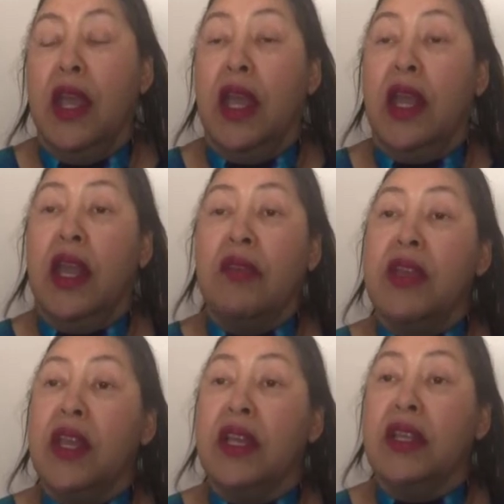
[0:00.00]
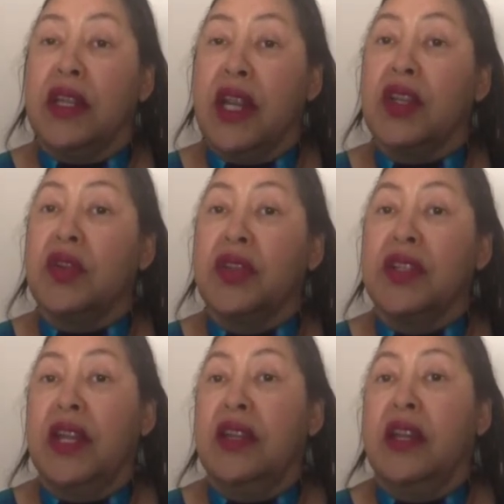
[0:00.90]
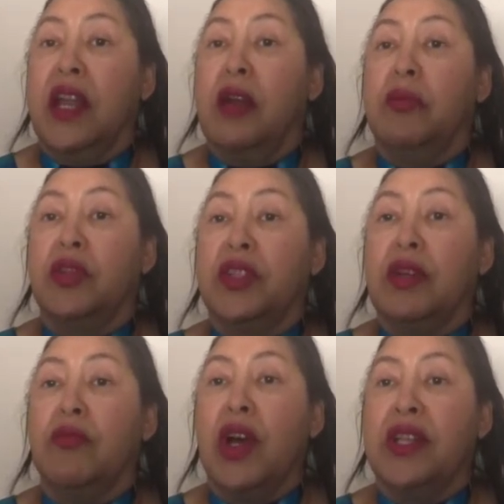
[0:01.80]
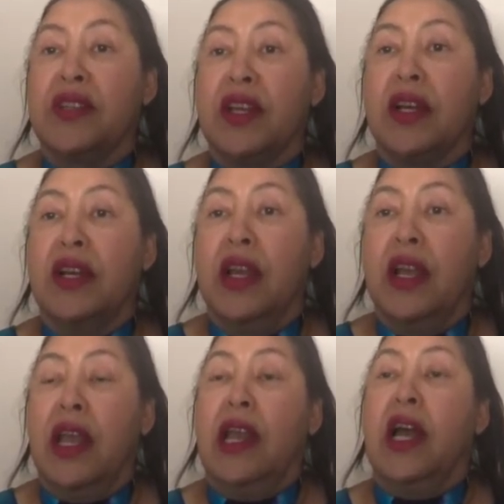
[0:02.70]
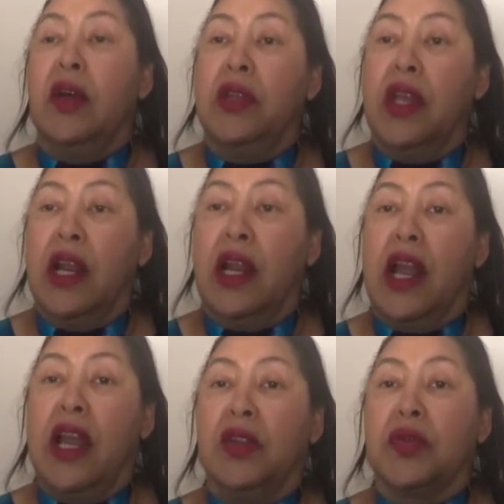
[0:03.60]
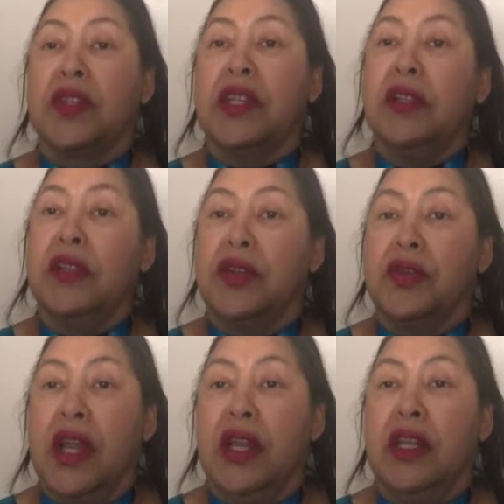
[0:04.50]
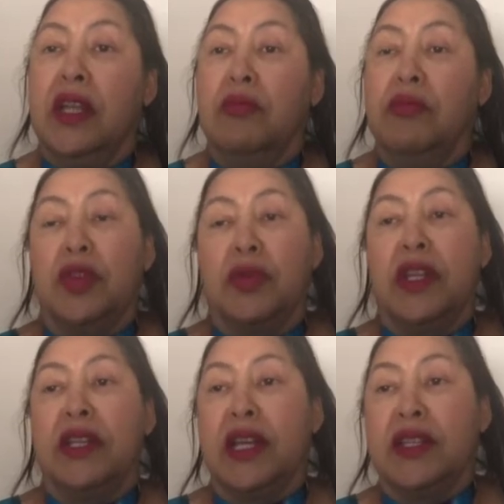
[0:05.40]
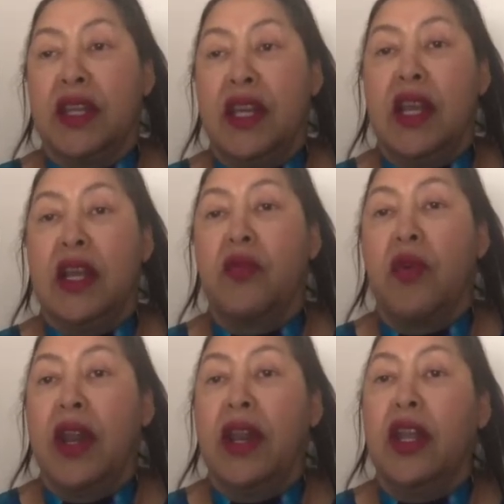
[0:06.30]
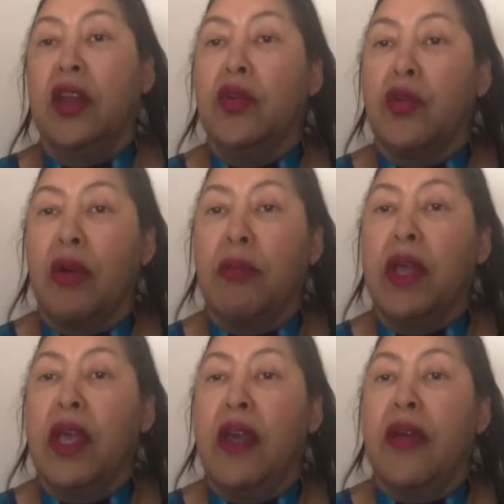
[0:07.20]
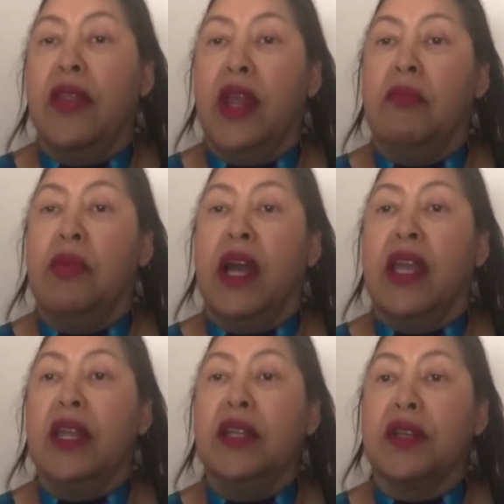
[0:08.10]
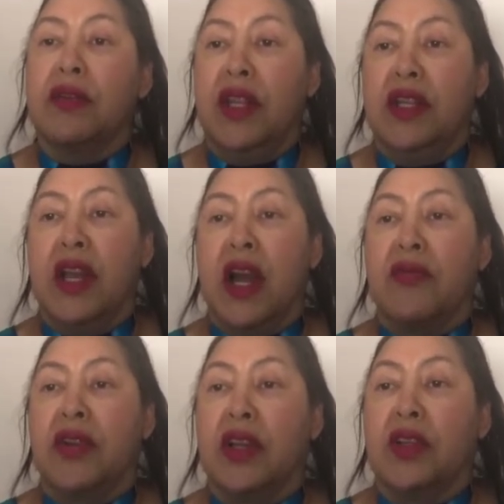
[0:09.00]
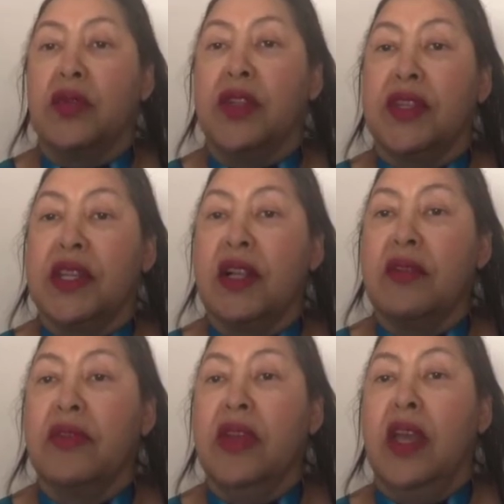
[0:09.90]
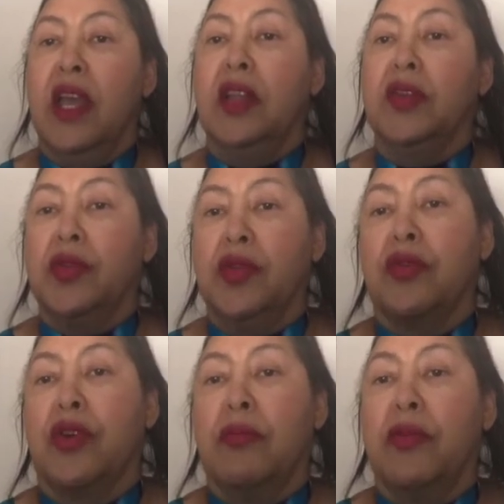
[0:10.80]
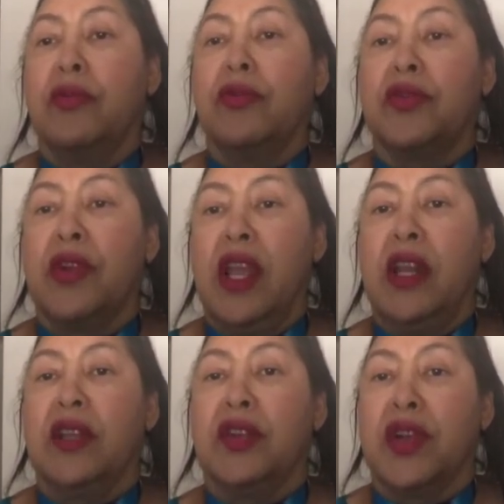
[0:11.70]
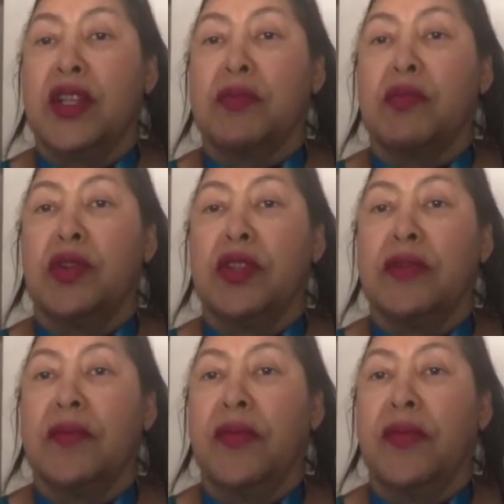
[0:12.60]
And having an international standard airport in Mwanza allowed the airline to seal the trade deal between Tanzania, Rwanda, and Europe, thereby integrating Africa to itself and to Europe through trade and transport.